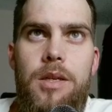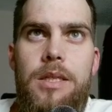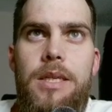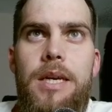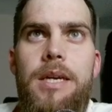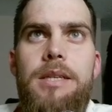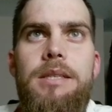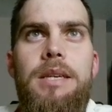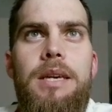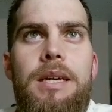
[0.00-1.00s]
Takes,
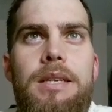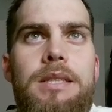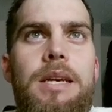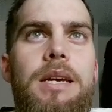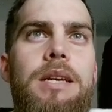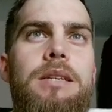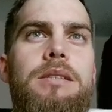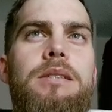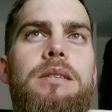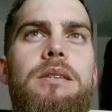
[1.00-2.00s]
king
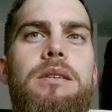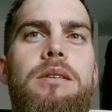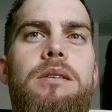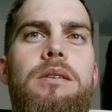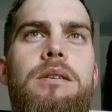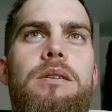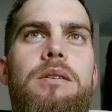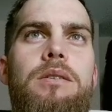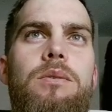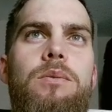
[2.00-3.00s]
takes.
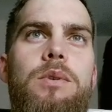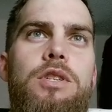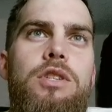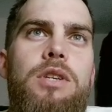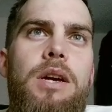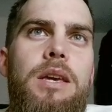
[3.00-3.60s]
We check